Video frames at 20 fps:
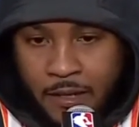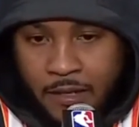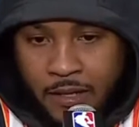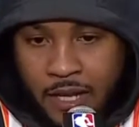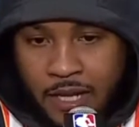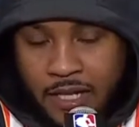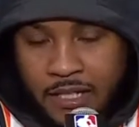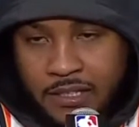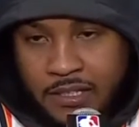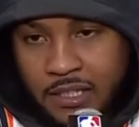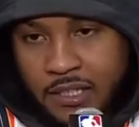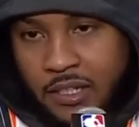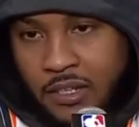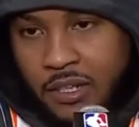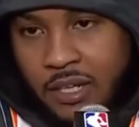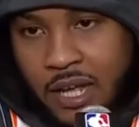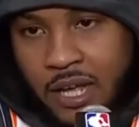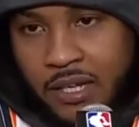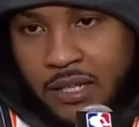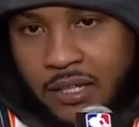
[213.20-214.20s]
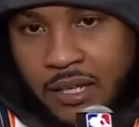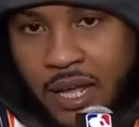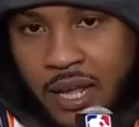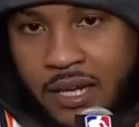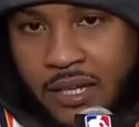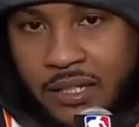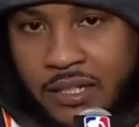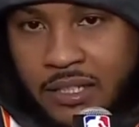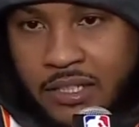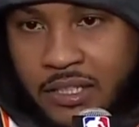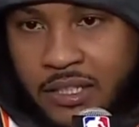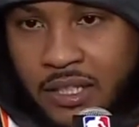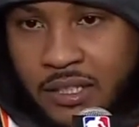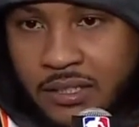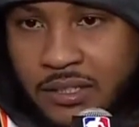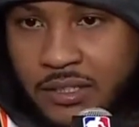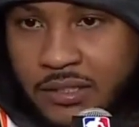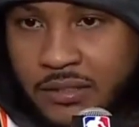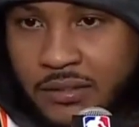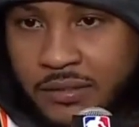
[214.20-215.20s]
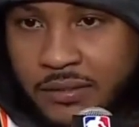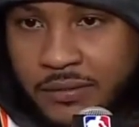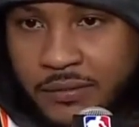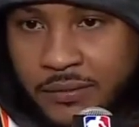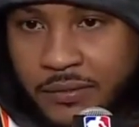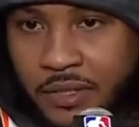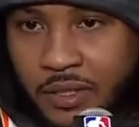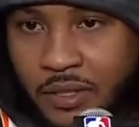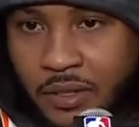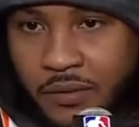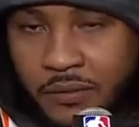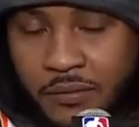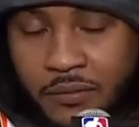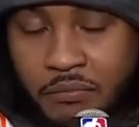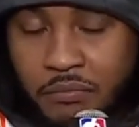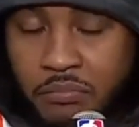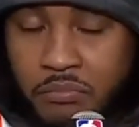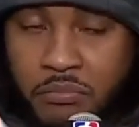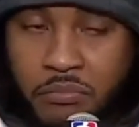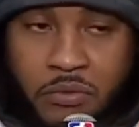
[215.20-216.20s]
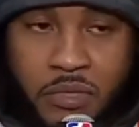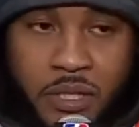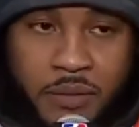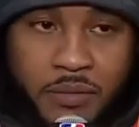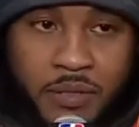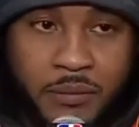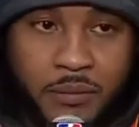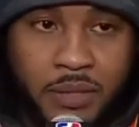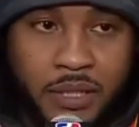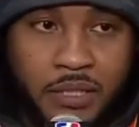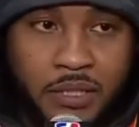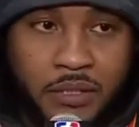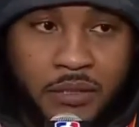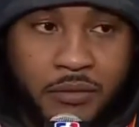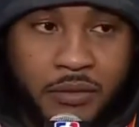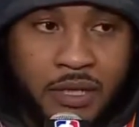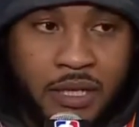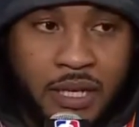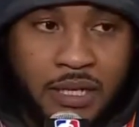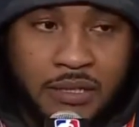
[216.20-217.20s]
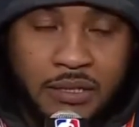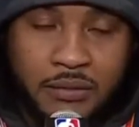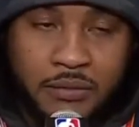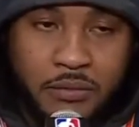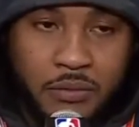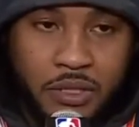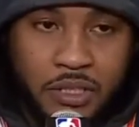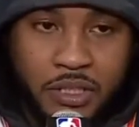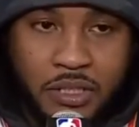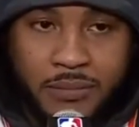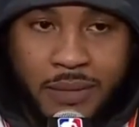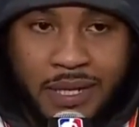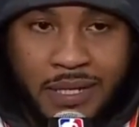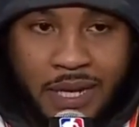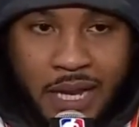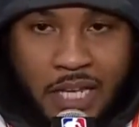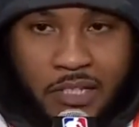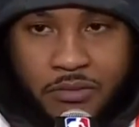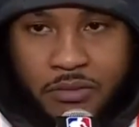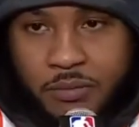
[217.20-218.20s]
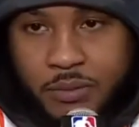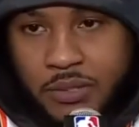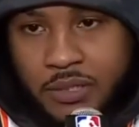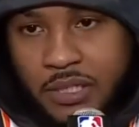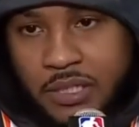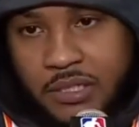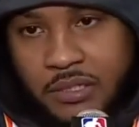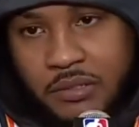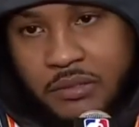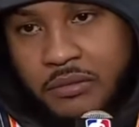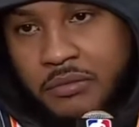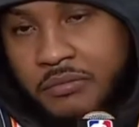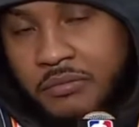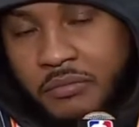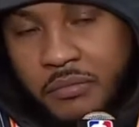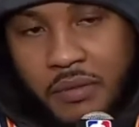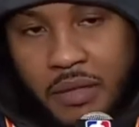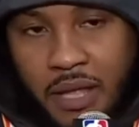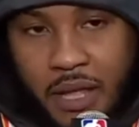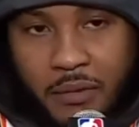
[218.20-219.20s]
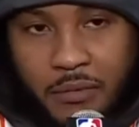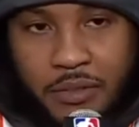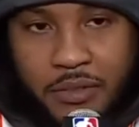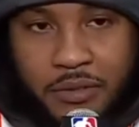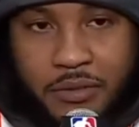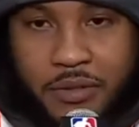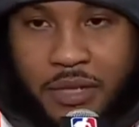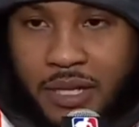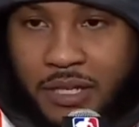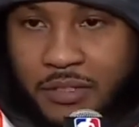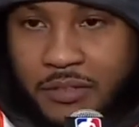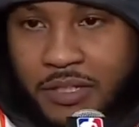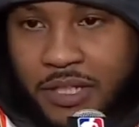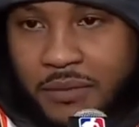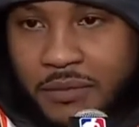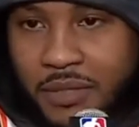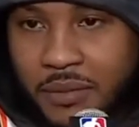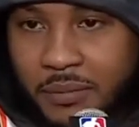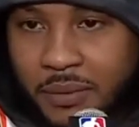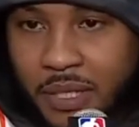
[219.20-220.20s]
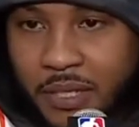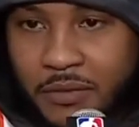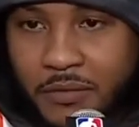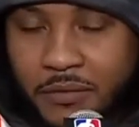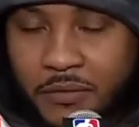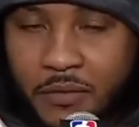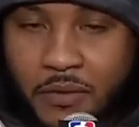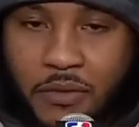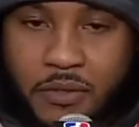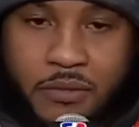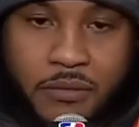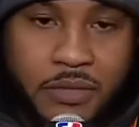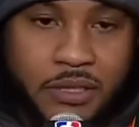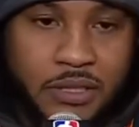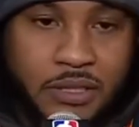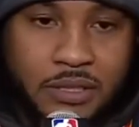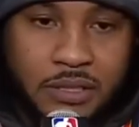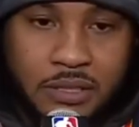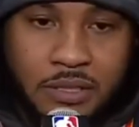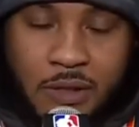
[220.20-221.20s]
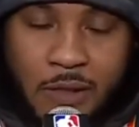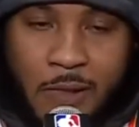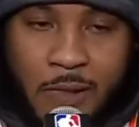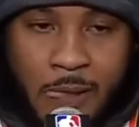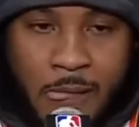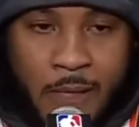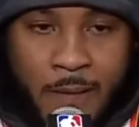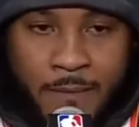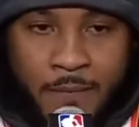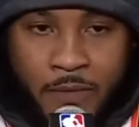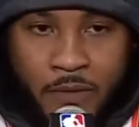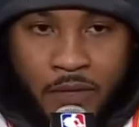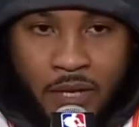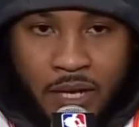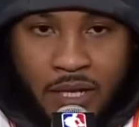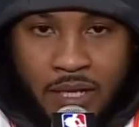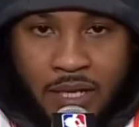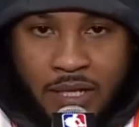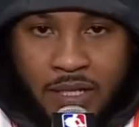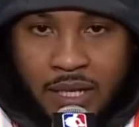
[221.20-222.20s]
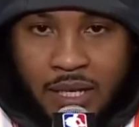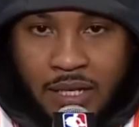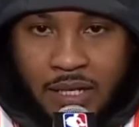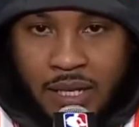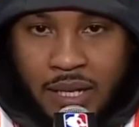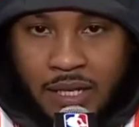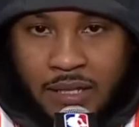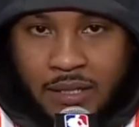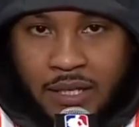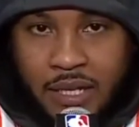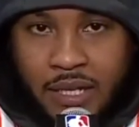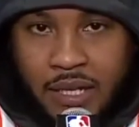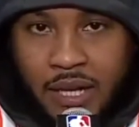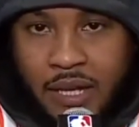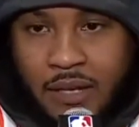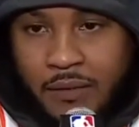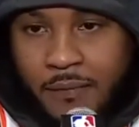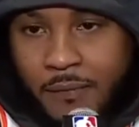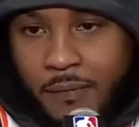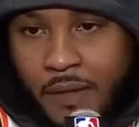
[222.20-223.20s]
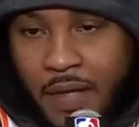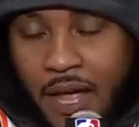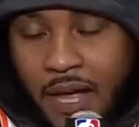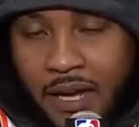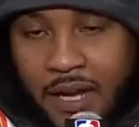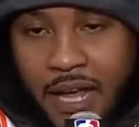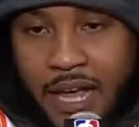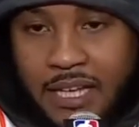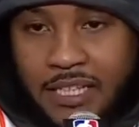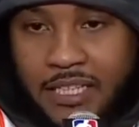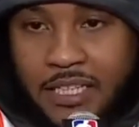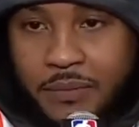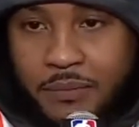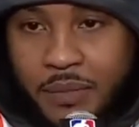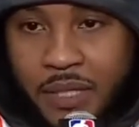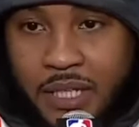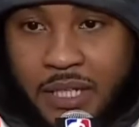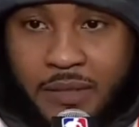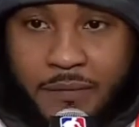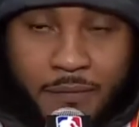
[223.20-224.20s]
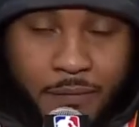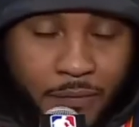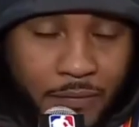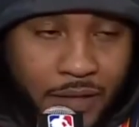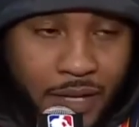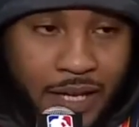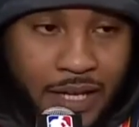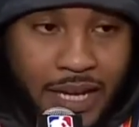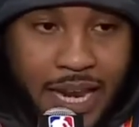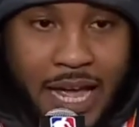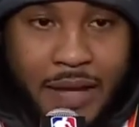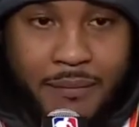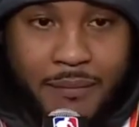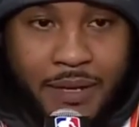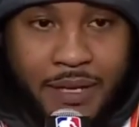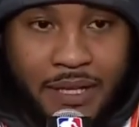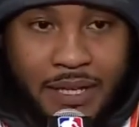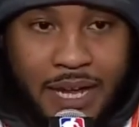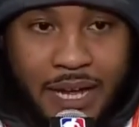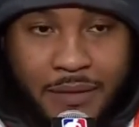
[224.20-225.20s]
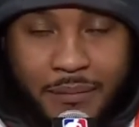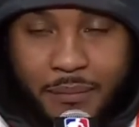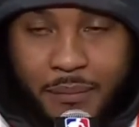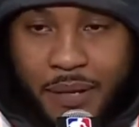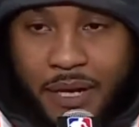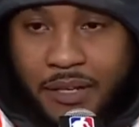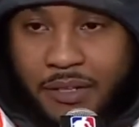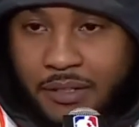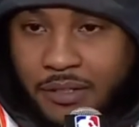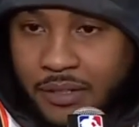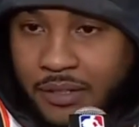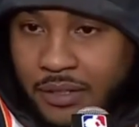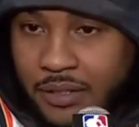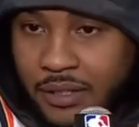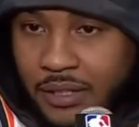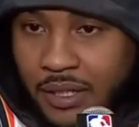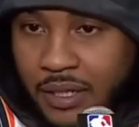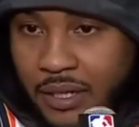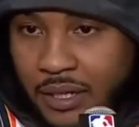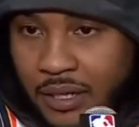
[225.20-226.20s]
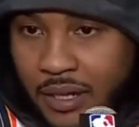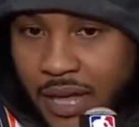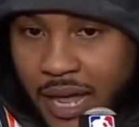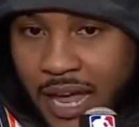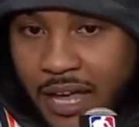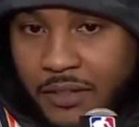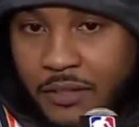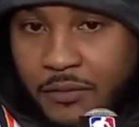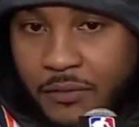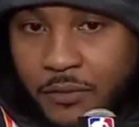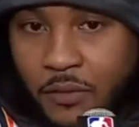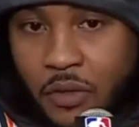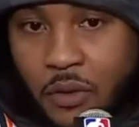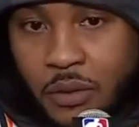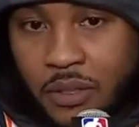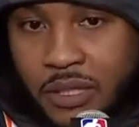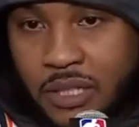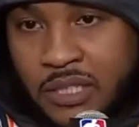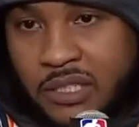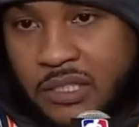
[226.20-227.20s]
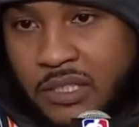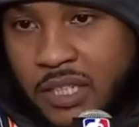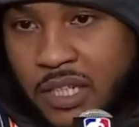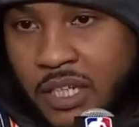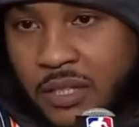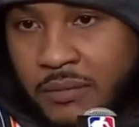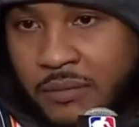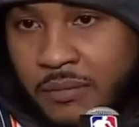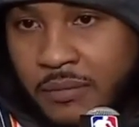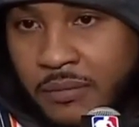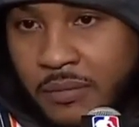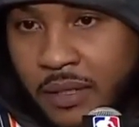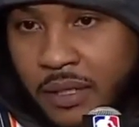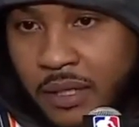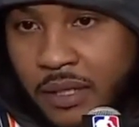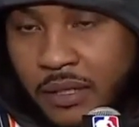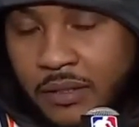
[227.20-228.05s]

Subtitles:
know, like I said earlier, I can adjust. You know, if you need me to play the three, which is my natural position, I would do that. You need me to play the four, which is, you know, I think I can actually be a lot better at the four with this team,